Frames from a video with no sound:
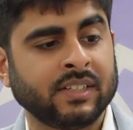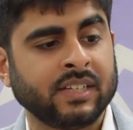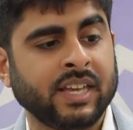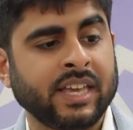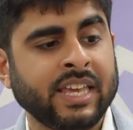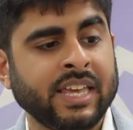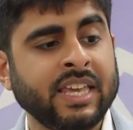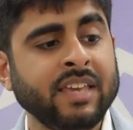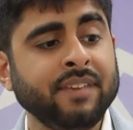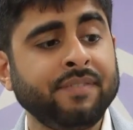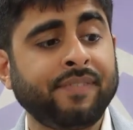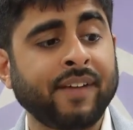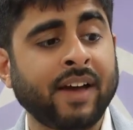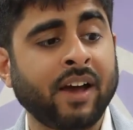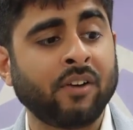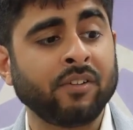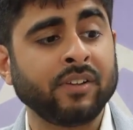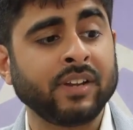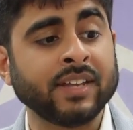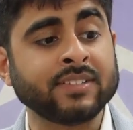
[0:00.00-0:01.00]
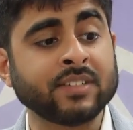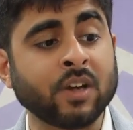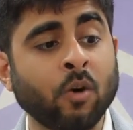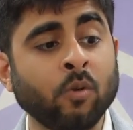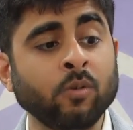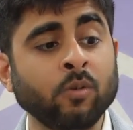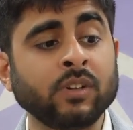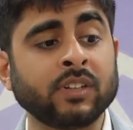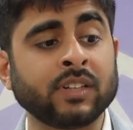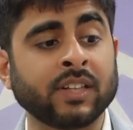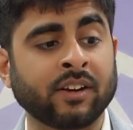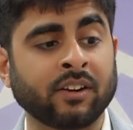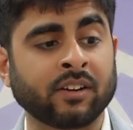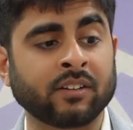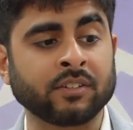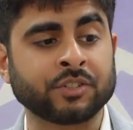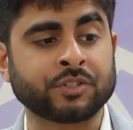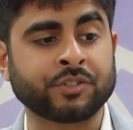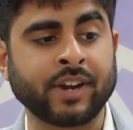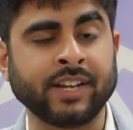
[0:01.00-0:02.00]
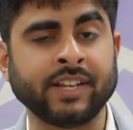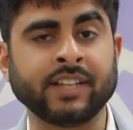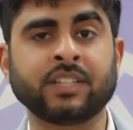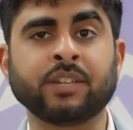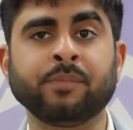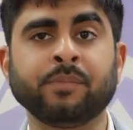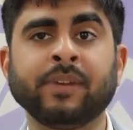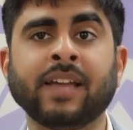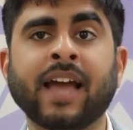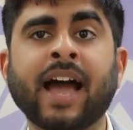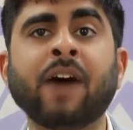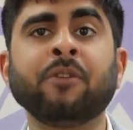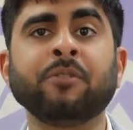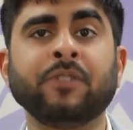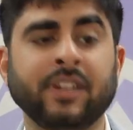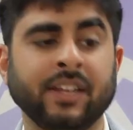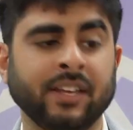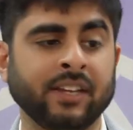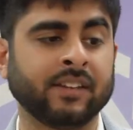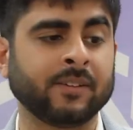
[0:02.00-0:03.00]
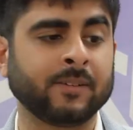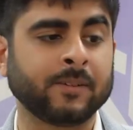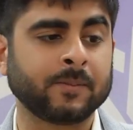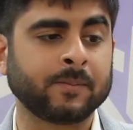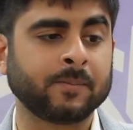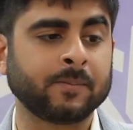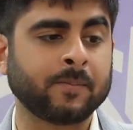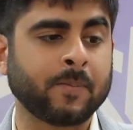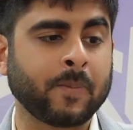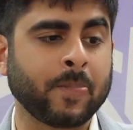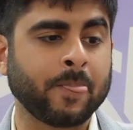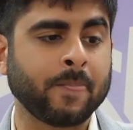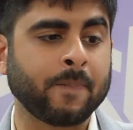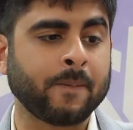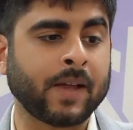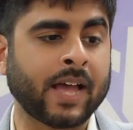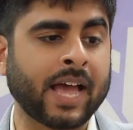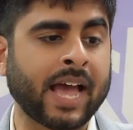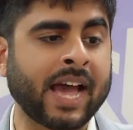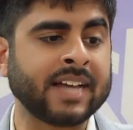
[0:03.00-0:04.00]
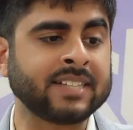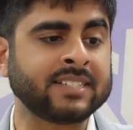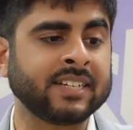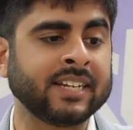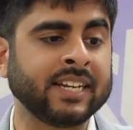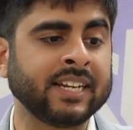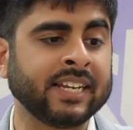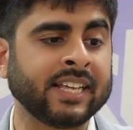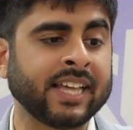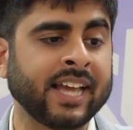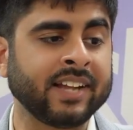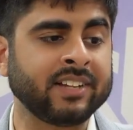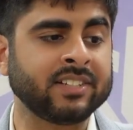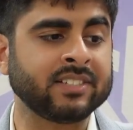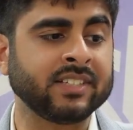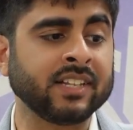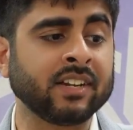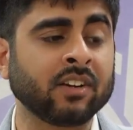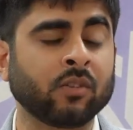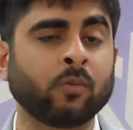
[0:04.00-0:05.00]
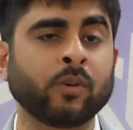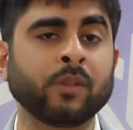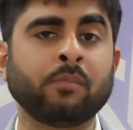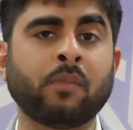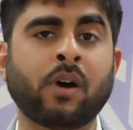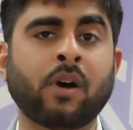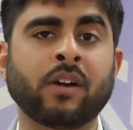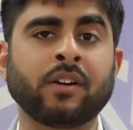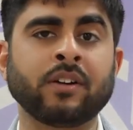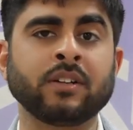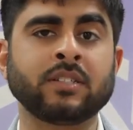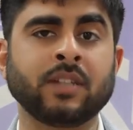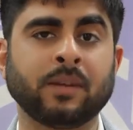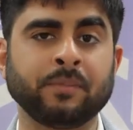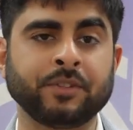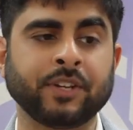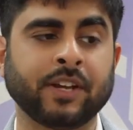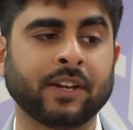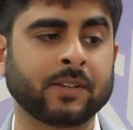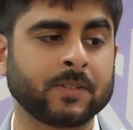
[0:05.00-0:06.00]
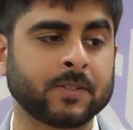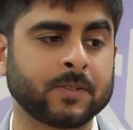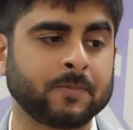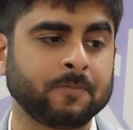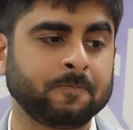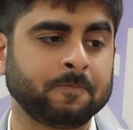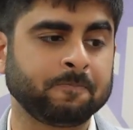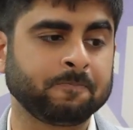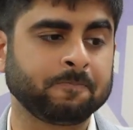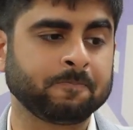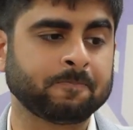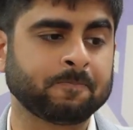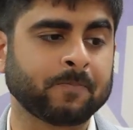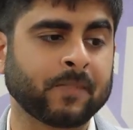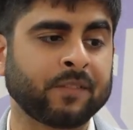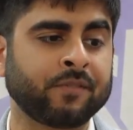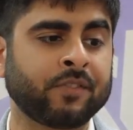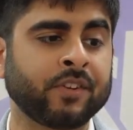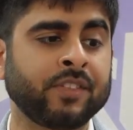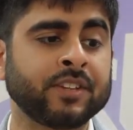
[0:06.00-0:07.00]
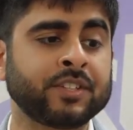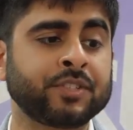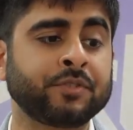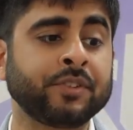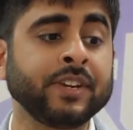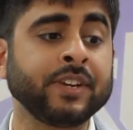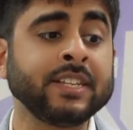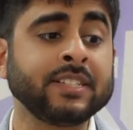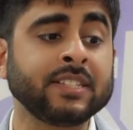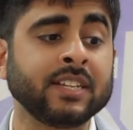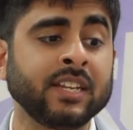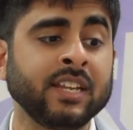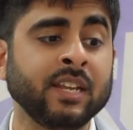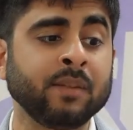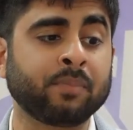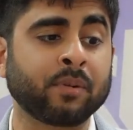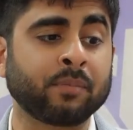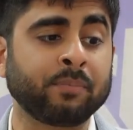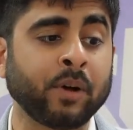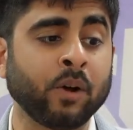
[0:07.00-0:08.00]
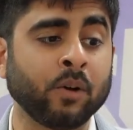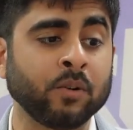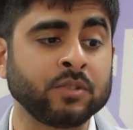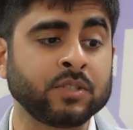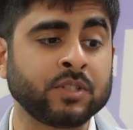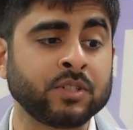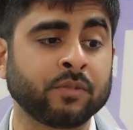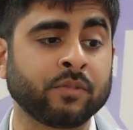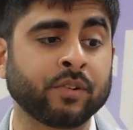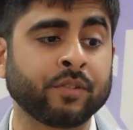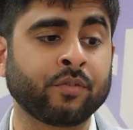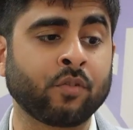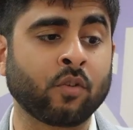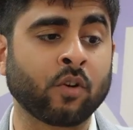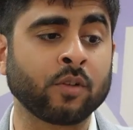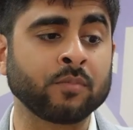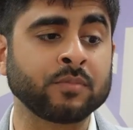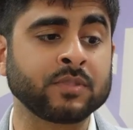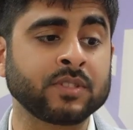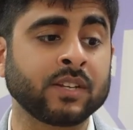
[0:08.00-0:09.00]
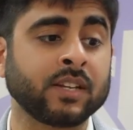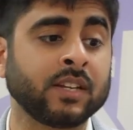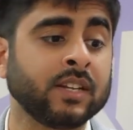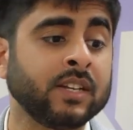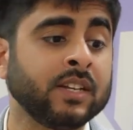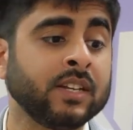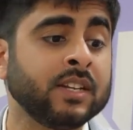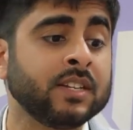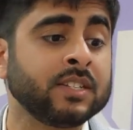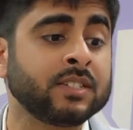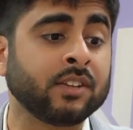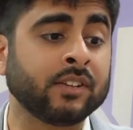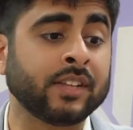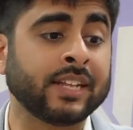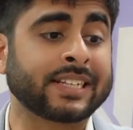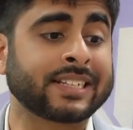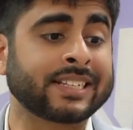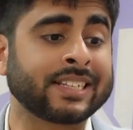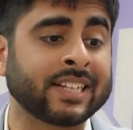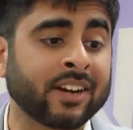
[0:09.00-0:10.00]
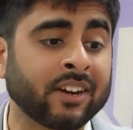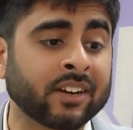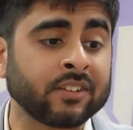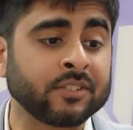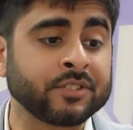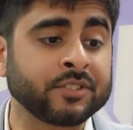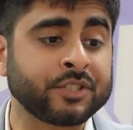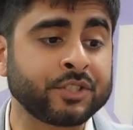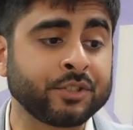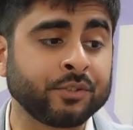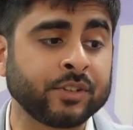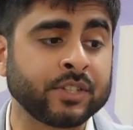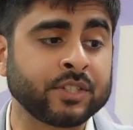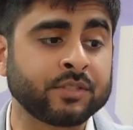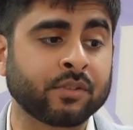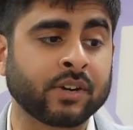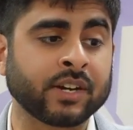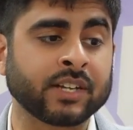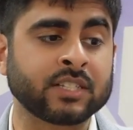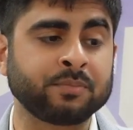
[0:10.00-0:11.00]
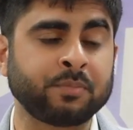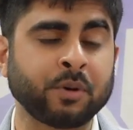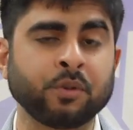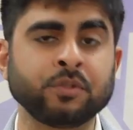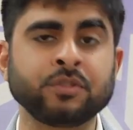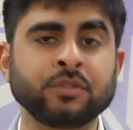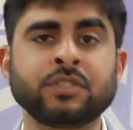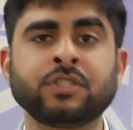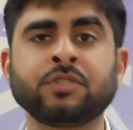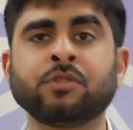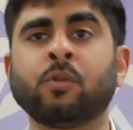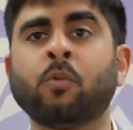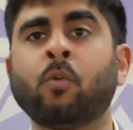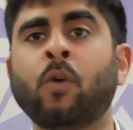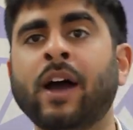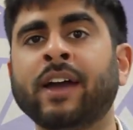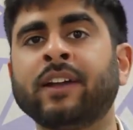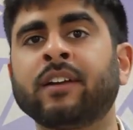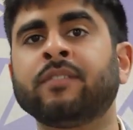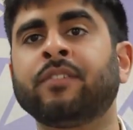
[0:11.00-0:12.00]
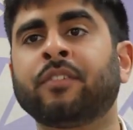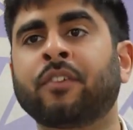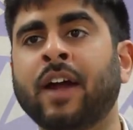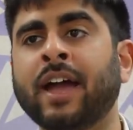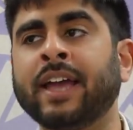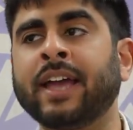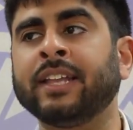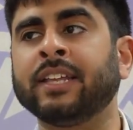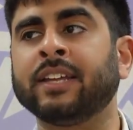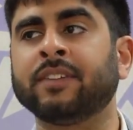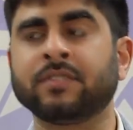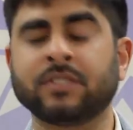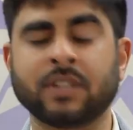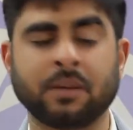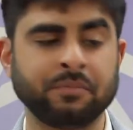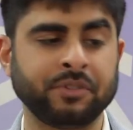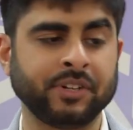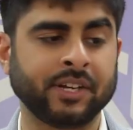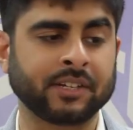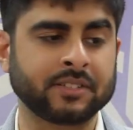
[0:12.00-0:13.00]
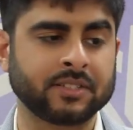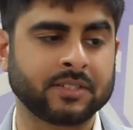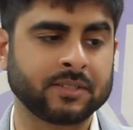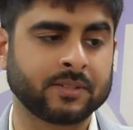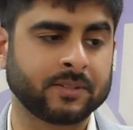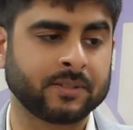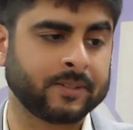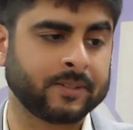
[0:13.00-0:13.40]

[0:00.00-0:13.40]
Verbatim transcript: He found his own clerical training to be outdated, as it engaged little with modern subjects. For this reason, he proposed reforms so that clerical students were exposed to a wider variety of subjects